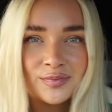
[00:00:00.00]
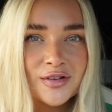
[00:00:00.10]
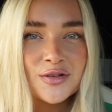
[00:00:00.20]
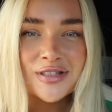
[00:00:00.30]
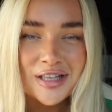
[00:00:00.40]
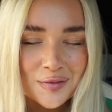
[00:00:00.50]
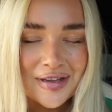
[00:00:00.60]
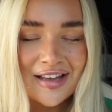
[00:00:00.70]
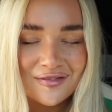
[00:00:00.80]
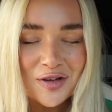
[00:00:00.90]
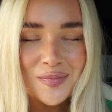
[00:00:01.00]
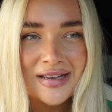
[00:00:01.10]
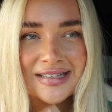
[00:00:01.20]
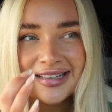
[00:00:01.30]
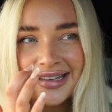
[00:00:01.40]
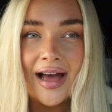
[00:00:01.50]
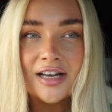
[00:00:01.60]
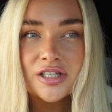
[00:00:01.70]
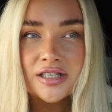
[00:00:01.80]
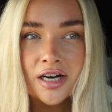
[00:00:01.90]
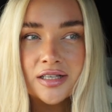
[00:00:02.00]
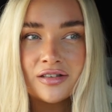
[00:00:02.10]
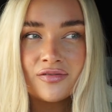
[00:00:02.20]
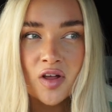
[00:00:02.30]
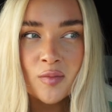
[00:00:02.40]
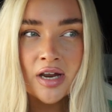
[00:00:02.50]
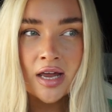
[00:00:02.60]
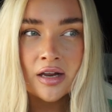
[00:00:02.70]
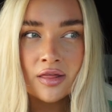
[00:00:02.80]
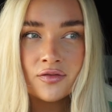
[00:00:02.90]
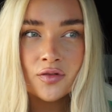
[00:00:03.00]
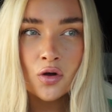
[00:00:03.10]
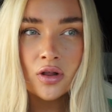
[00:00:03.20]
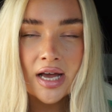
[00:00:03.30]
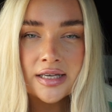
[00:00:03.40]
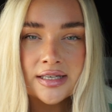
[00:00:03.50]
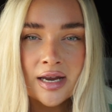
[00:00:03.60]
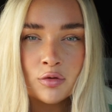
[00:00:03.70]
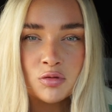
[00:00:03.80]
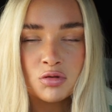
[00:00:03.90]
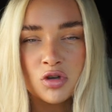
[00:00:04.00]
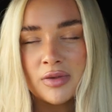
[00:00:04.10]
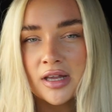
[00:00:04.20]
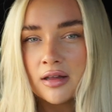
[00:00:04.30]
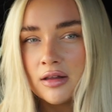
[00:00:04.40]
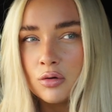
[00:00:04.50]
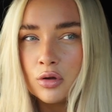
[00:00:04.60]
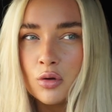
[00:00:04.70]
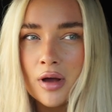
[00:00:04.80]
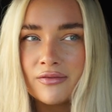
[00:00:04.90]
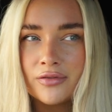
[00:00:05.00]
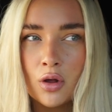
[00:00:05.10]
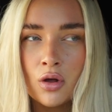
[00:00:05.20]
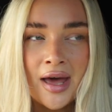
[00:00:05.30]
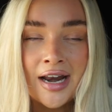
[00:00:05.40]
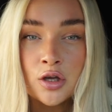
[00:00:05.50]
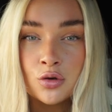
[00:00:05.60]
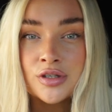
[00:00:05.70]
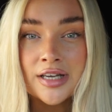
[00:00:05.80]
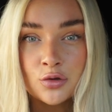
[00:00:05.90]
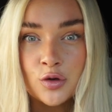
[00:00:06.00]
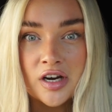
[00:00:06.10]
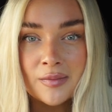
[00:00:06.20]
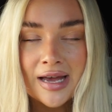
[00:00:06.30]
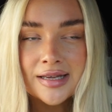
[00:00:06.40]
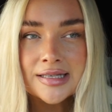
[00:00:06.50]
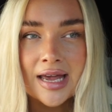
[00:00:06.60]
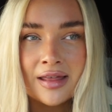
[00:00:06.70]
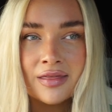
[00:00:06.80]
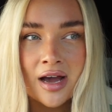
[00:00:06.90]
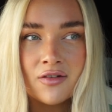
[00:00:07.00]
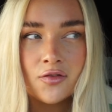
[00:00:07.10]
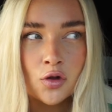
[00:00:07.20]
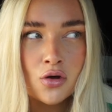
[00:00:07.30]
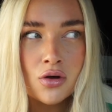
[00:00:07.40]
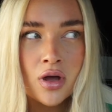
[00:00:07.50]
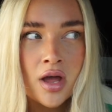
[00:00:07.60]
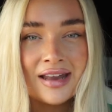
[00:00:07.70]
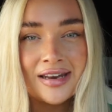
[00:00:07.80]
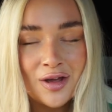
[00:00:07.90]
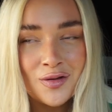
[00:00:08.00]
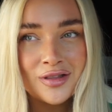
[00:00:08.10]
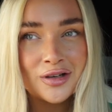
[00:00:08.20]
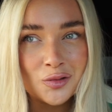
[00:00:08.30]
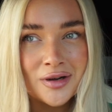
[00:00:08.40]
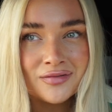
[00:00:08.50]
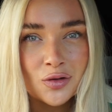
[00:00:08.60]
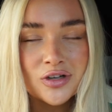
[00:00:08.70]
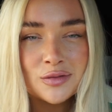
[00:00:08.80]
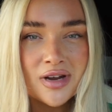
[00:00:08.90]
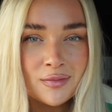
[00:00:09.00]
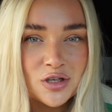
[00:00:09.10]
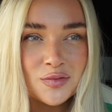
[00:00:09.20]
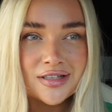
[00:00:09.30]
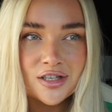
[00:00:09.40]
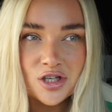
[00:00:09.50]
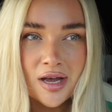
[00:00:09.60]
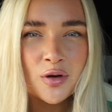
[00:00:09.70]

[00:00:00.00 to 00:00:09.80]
So it's still a weekend vlog basically. I actually started filming another vlog last night, which was going to be like a little glow up vlog. And I used a new hair mask in that vlog. And now the glow up vlog has pretty much went to shit.